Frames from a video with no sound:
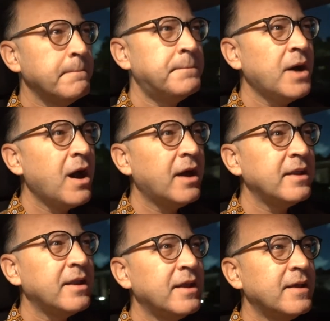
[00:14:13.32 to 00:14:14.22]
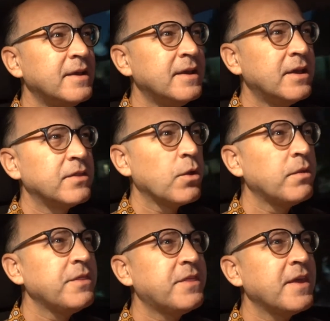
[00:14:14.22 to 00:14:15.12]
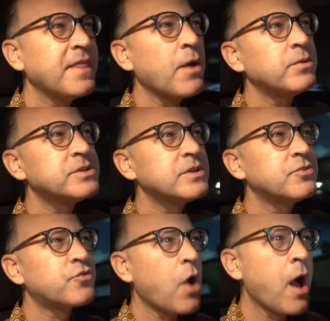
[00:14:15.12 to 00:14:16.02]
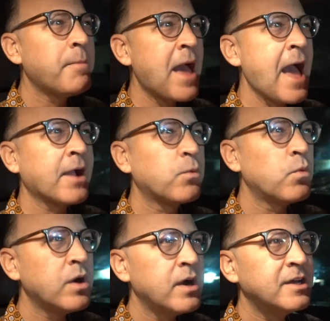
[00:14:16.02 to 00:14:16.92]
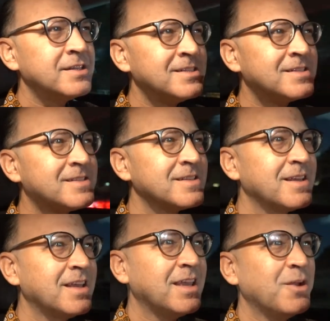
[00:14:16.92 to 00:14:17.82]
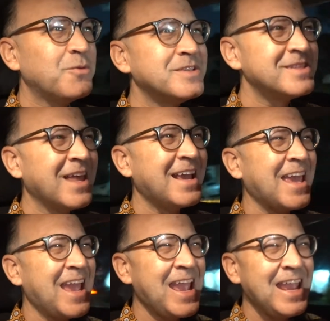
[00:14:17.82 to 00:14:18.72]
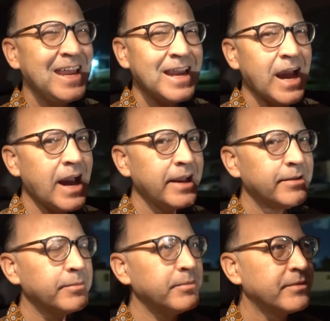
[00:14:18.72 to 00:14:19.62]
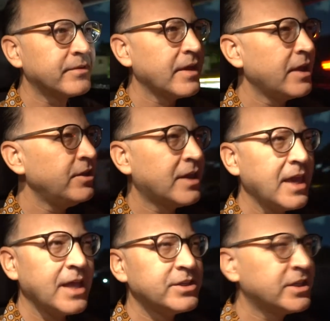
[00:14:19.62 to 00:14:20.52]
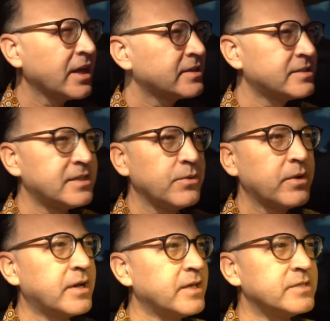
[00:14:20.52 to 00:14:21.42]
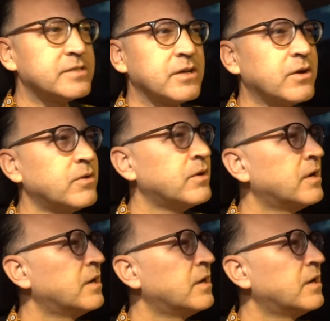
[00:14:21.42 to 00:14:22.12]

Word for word: But the only thing that was a drawback was it was like eight items, and you can't check to see what it is. So,